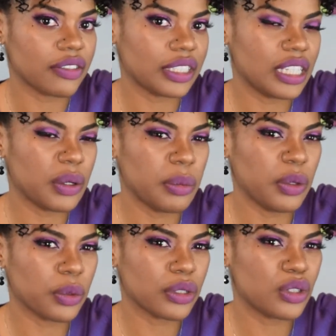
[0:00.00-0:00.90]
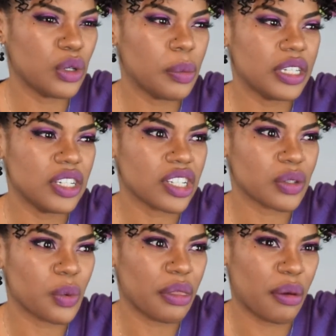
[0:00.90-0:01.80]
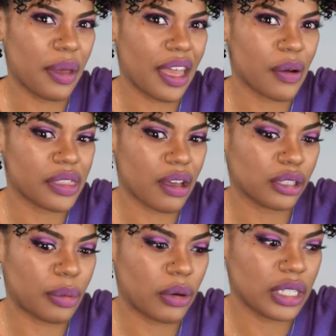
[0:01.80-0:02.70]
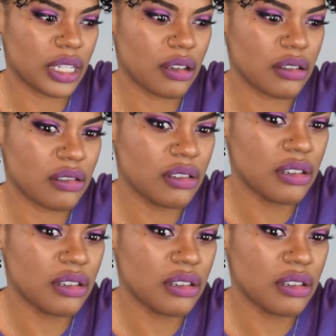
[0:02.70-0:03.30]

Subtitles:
I think it would be real stupid to just wear the bang without the ponytail.